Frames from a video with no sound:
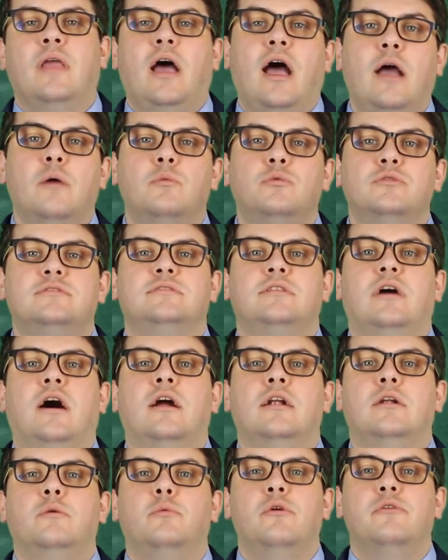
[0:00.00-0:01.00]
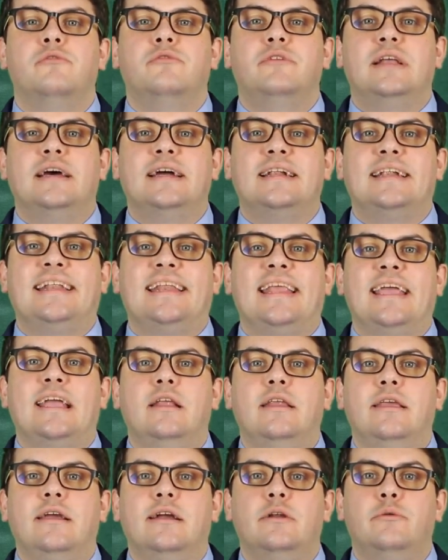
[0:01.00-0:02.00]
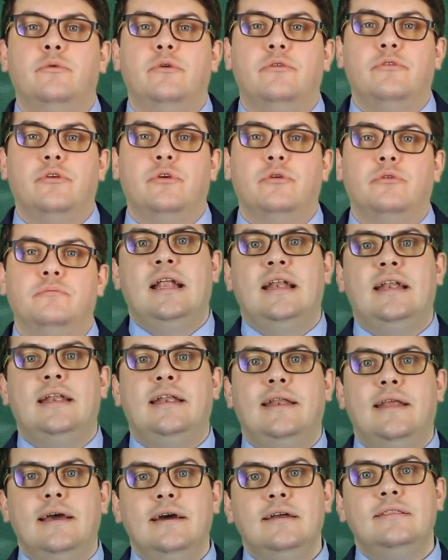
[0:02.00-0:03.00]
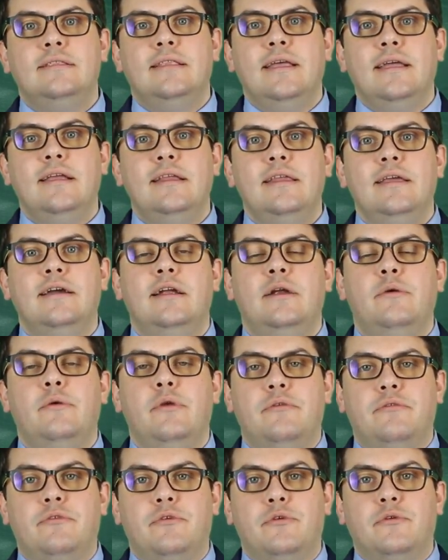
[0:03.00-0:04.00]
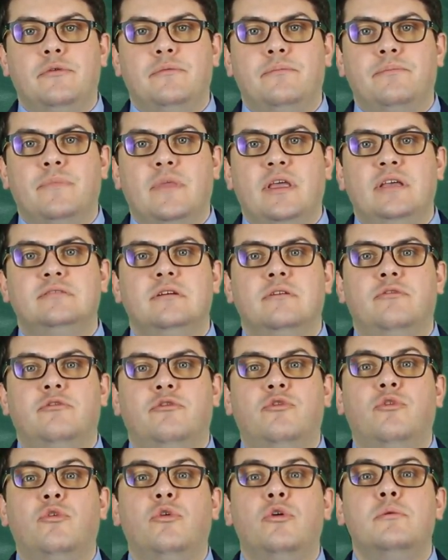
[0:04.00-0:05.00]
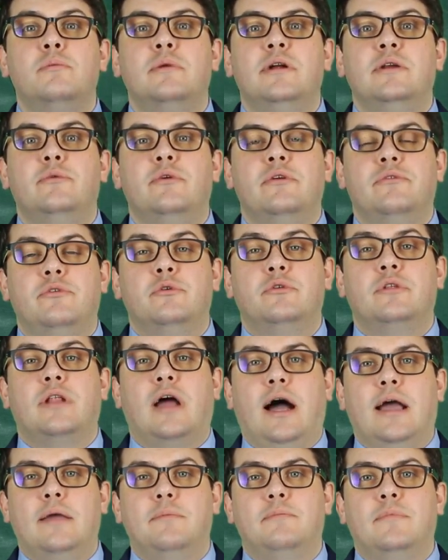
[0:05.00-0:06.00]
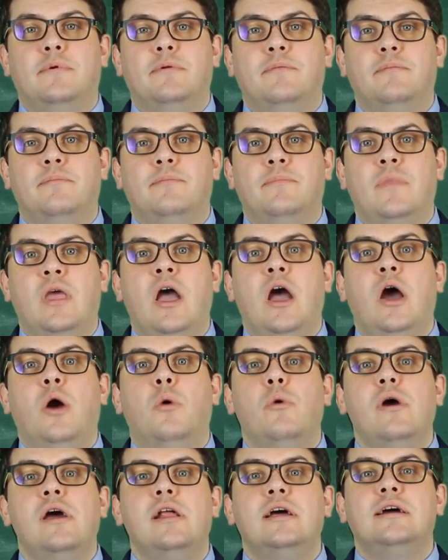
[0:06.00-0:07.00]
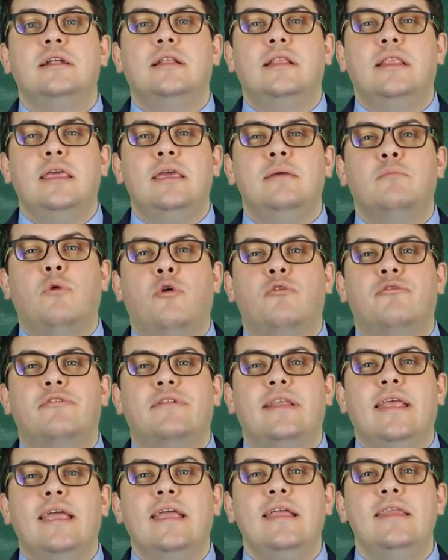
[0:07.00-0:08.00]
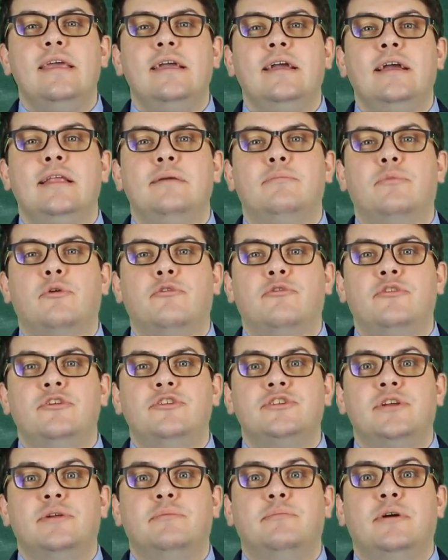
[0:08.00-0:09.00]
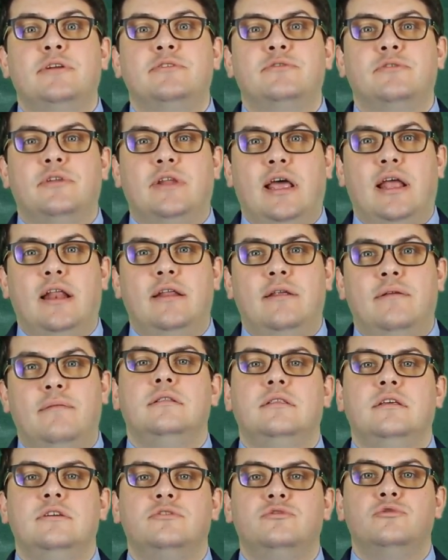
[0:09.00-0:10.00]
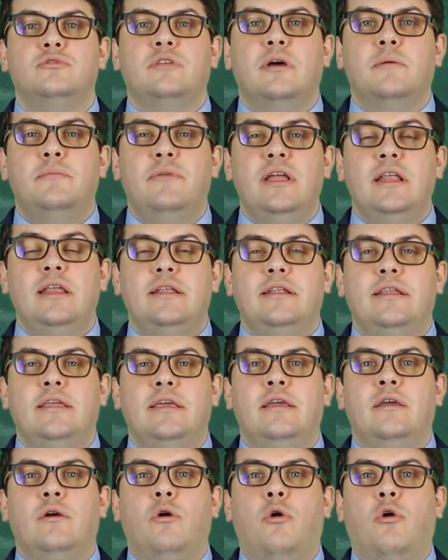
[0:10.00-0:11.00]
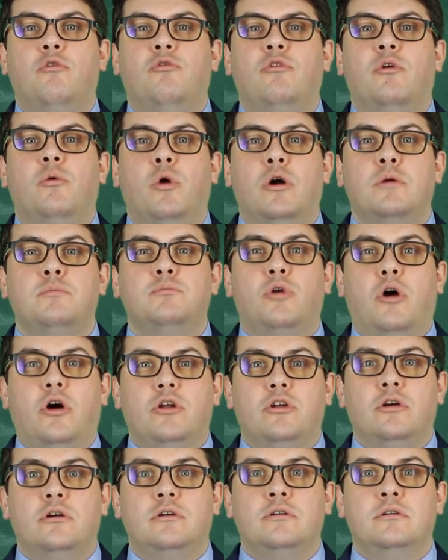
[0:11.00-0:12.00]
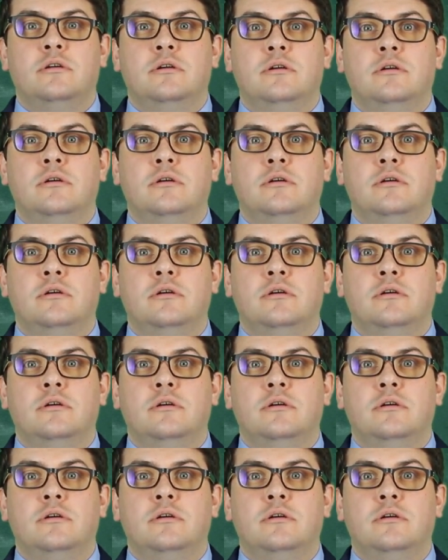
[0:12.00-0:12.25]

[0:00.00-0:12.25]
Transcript: I would start with the technical review. The technical review is a formal review type where a team of technically proficient personnel the suitability of a work product